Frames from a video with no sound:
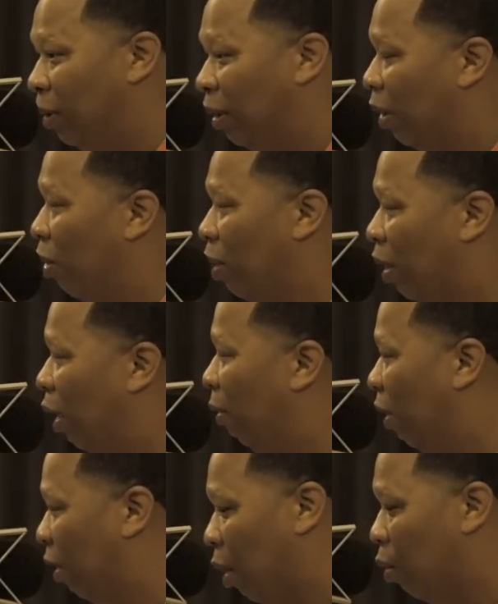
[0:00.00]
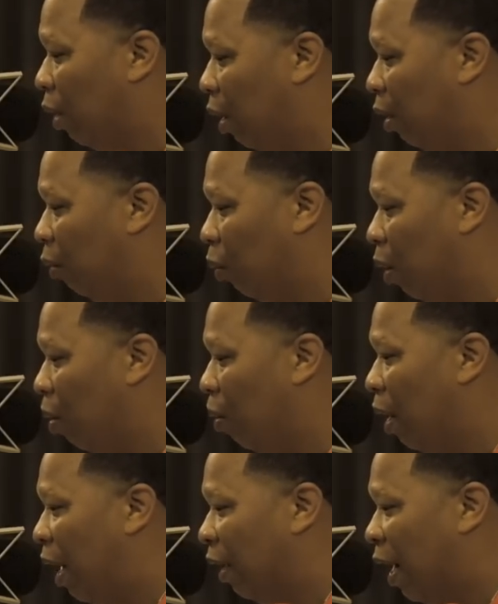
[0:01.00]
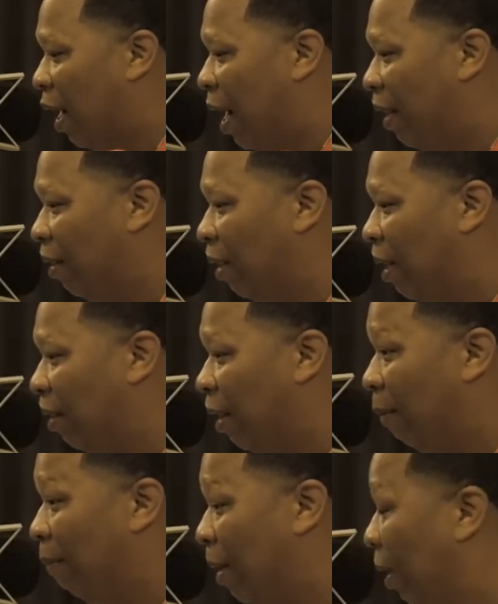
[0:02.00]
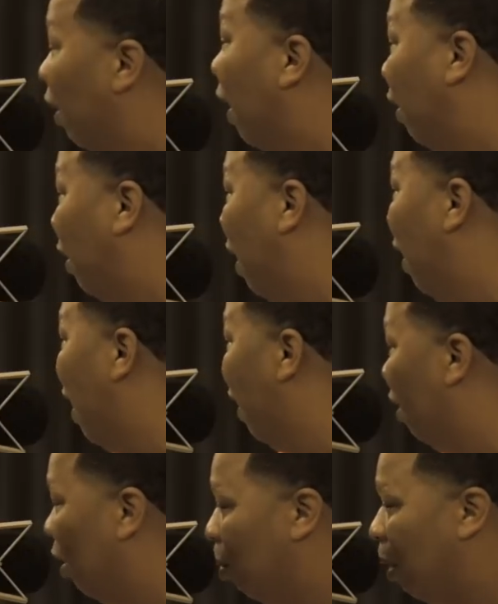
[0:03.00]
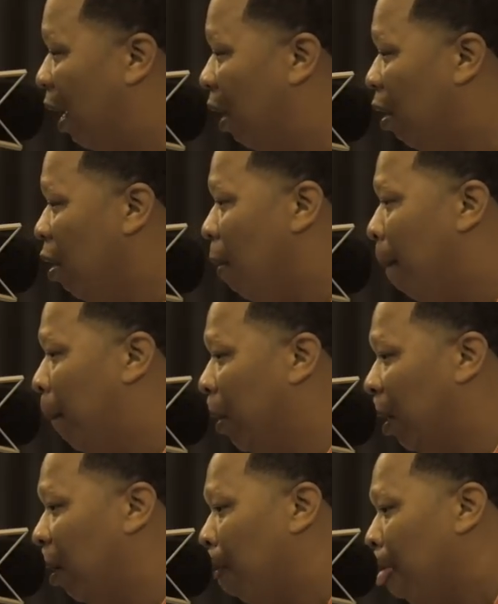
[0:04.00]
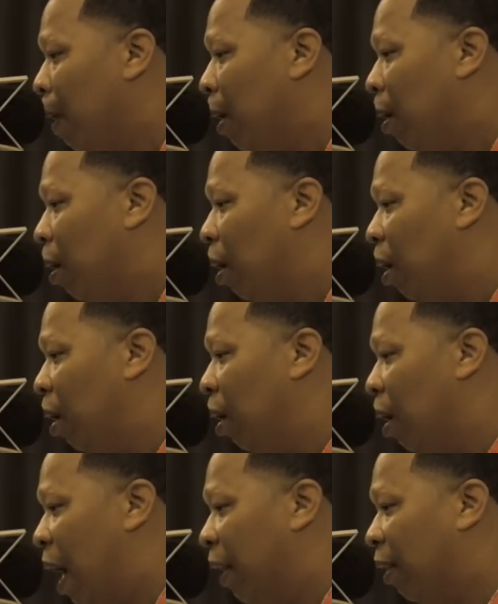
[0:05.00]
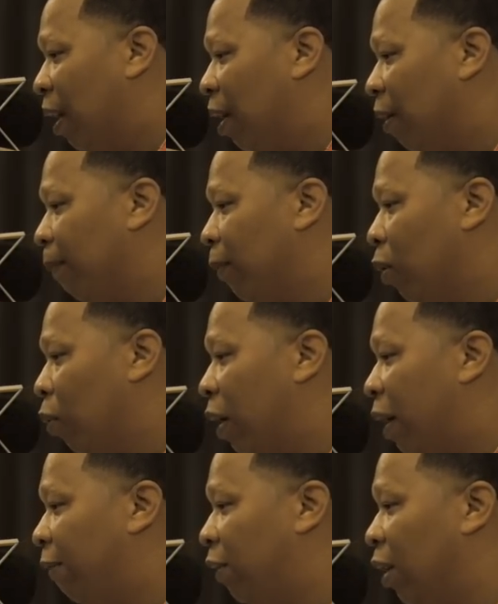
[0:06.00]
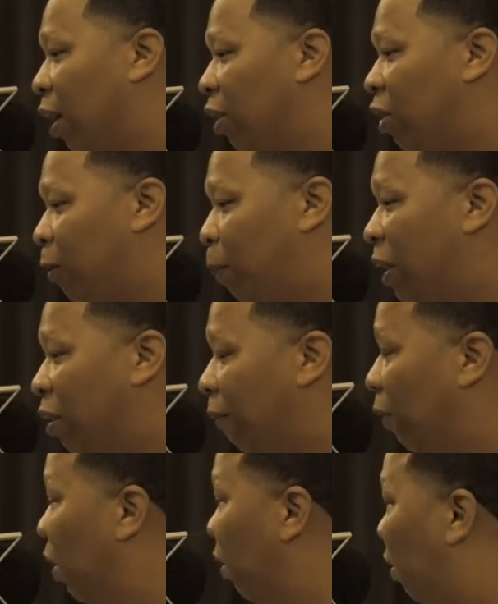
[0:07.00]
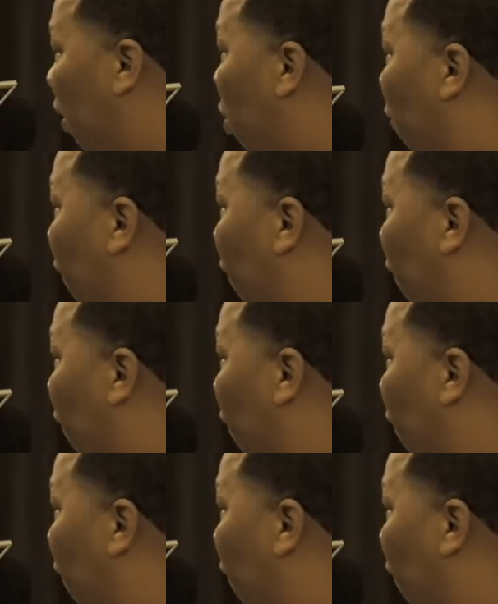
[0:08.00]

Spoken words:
Don't get it wrong. I kind of think that I'm good at that. I know that. But I think what I've done speaks for itself.